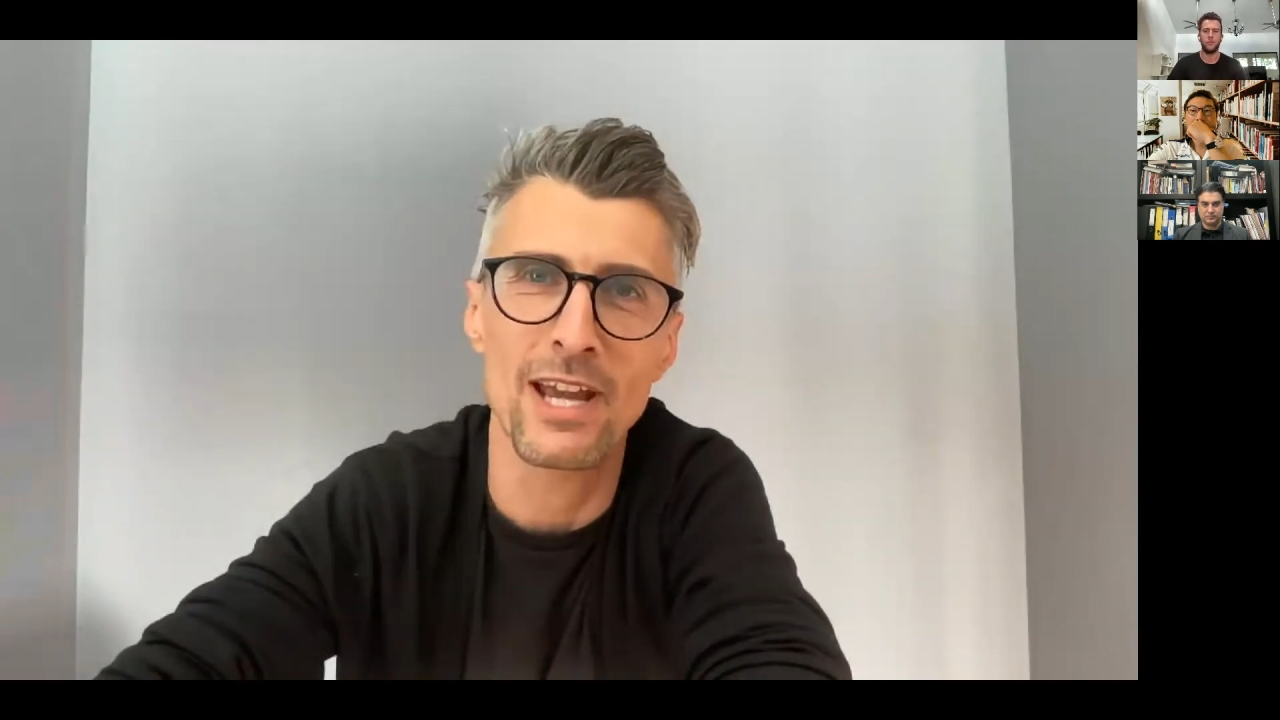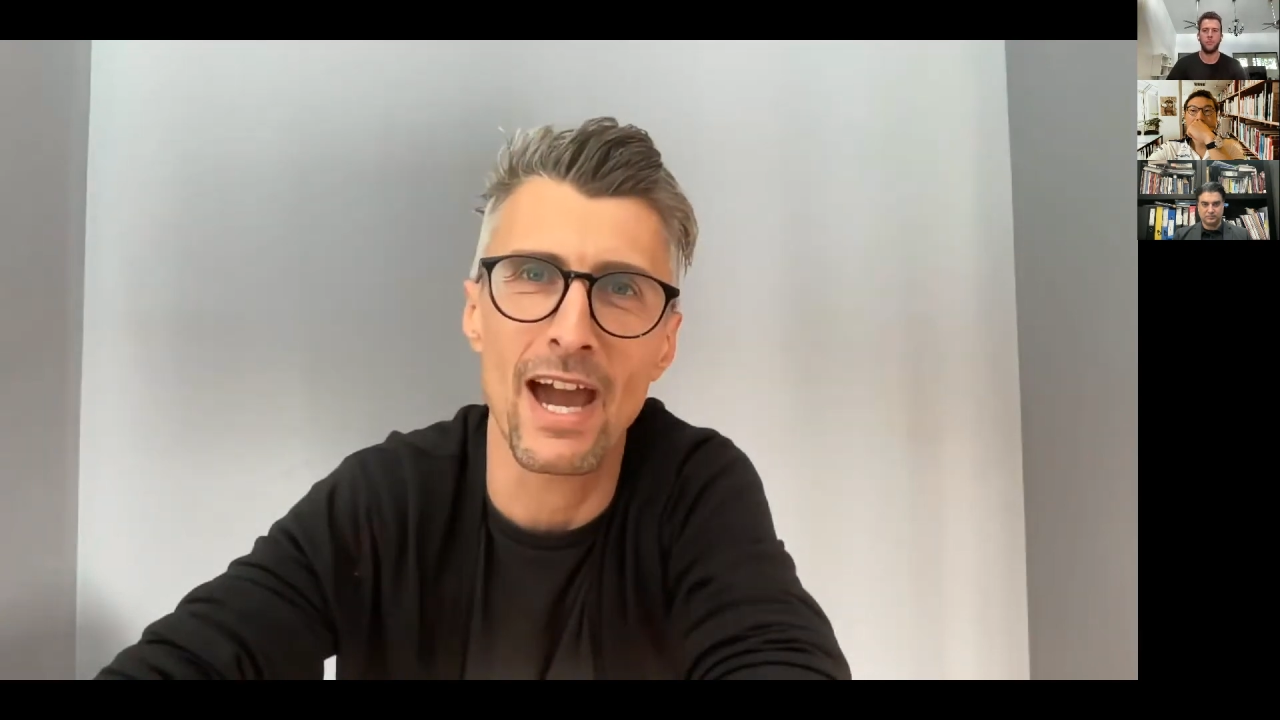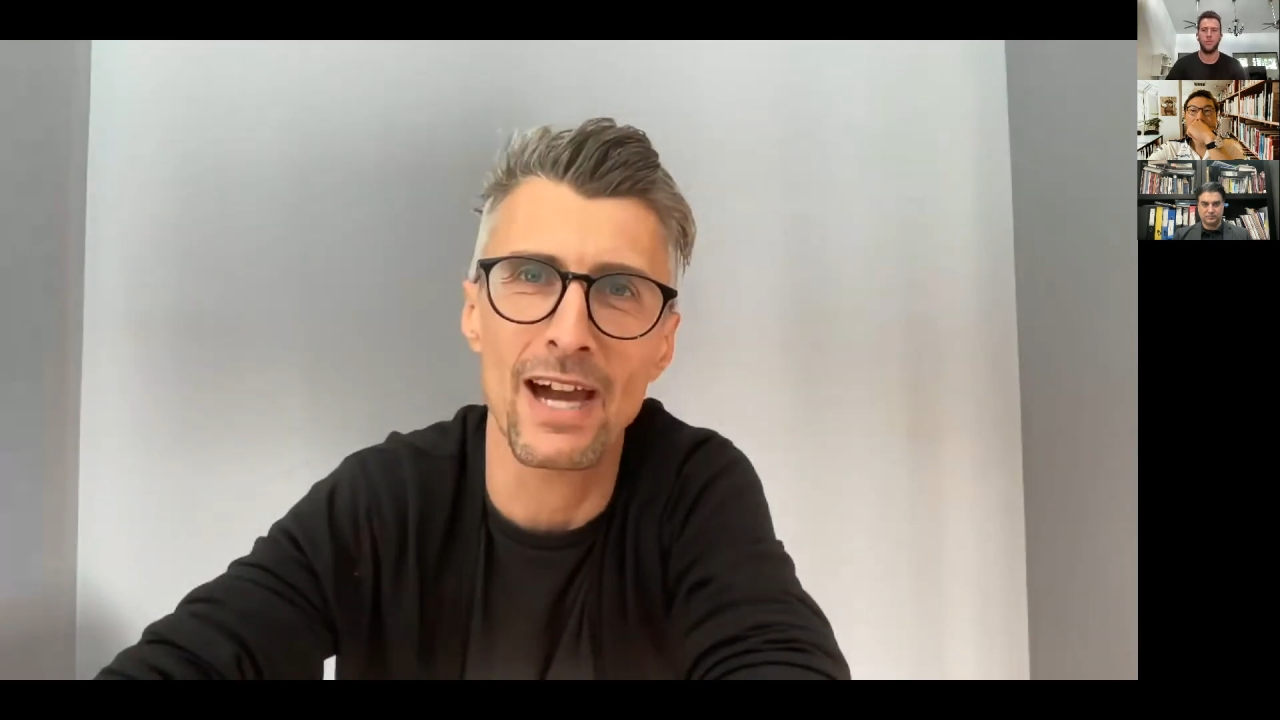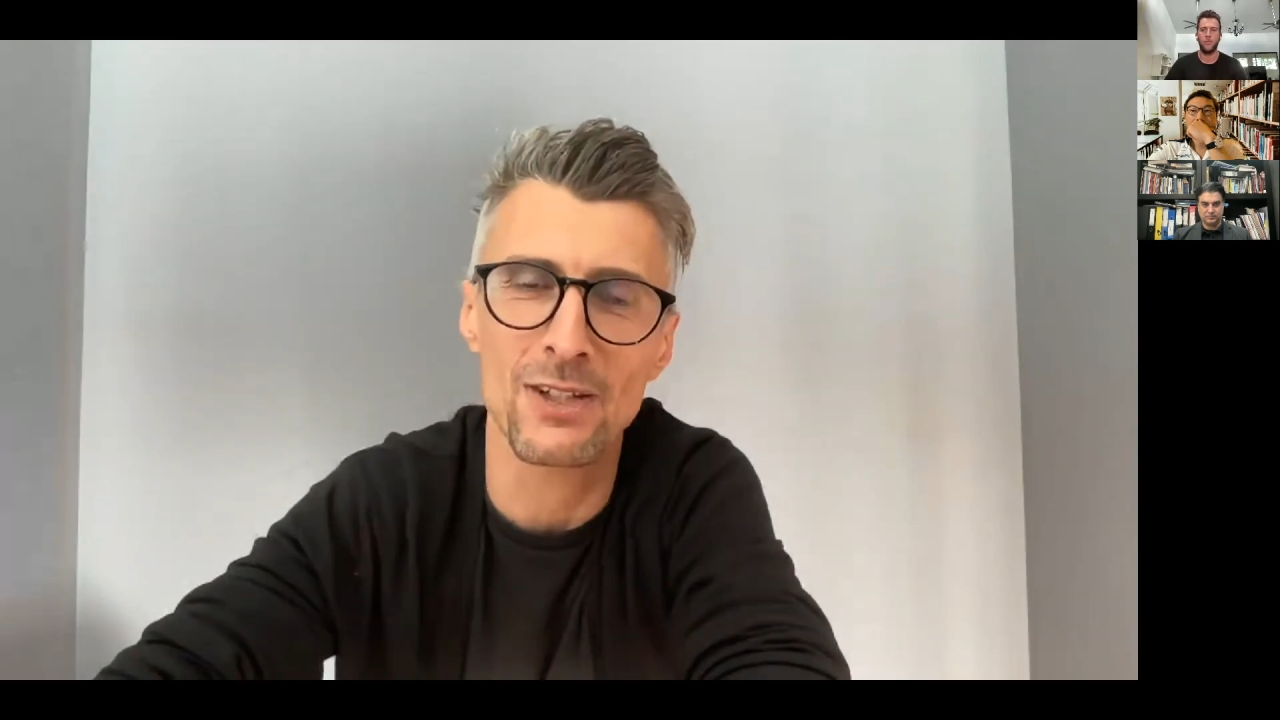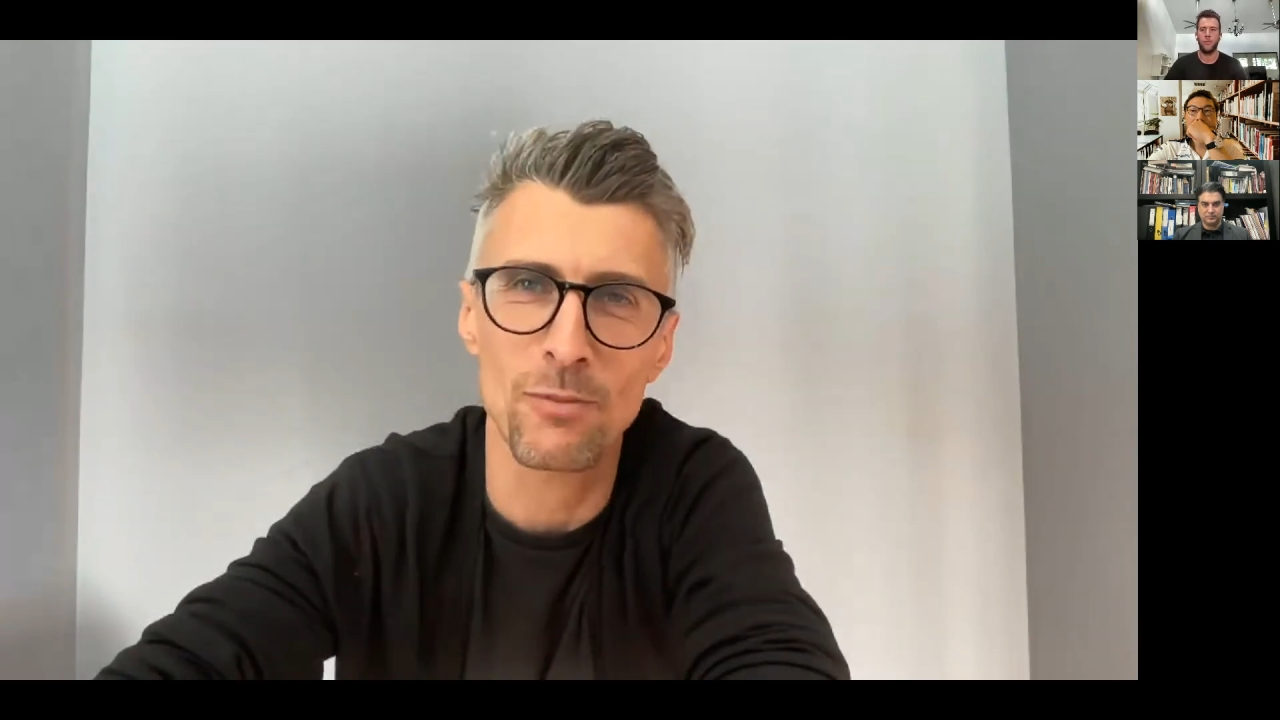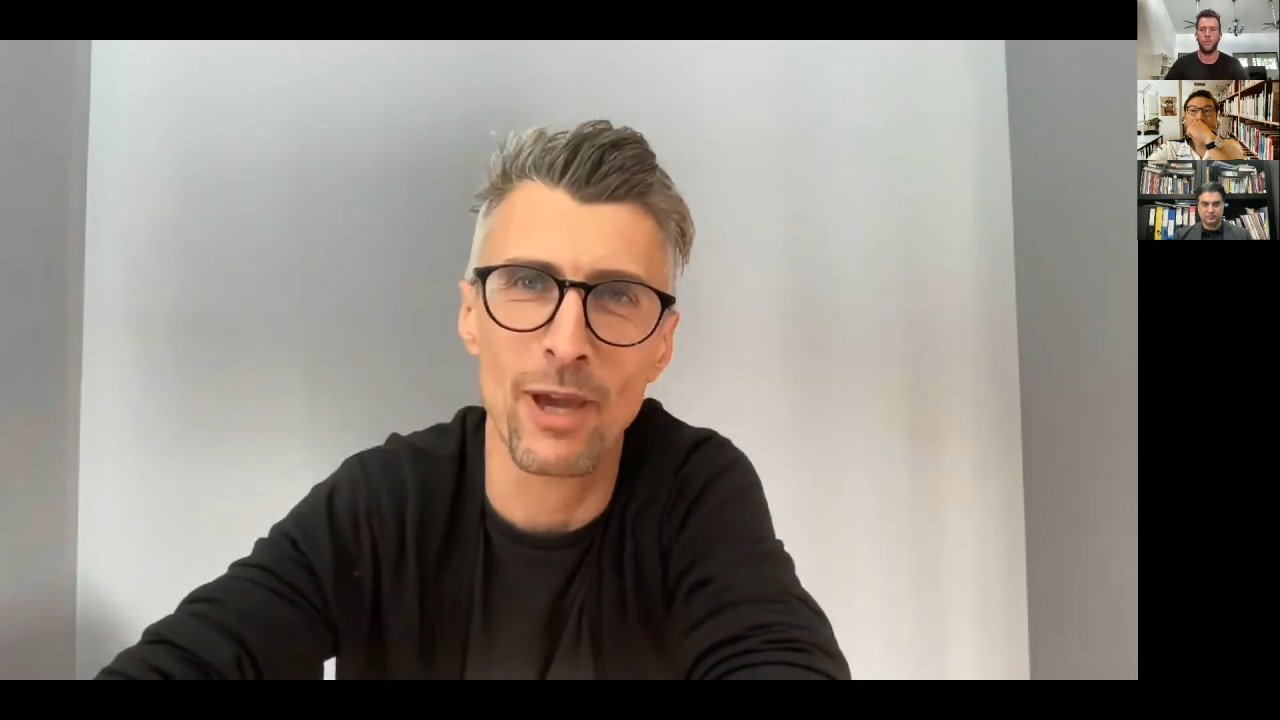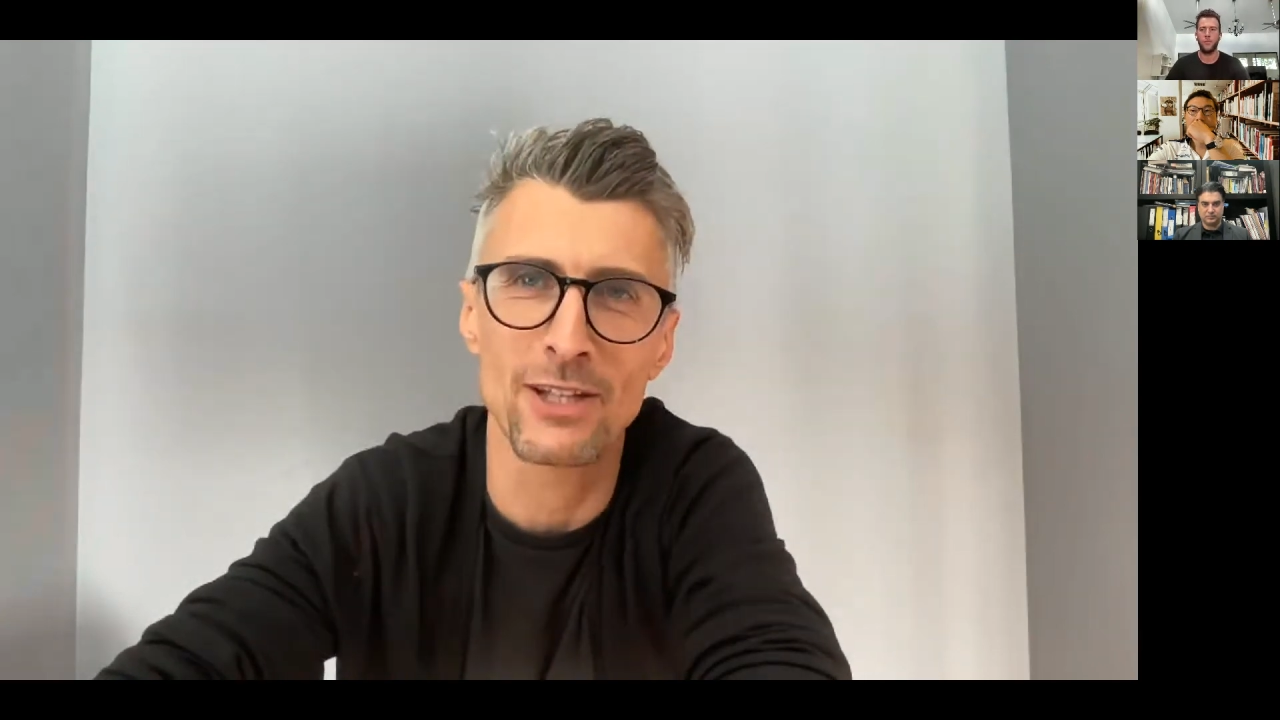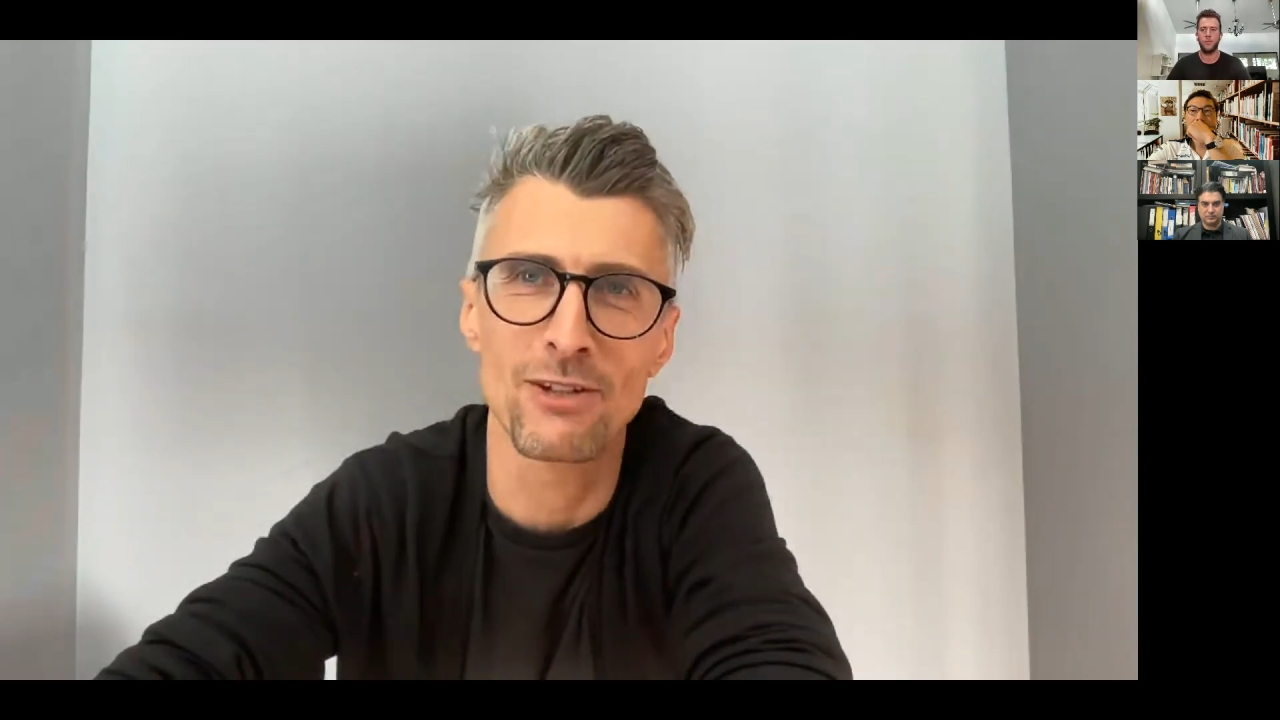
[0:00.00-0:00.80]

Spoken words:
aspect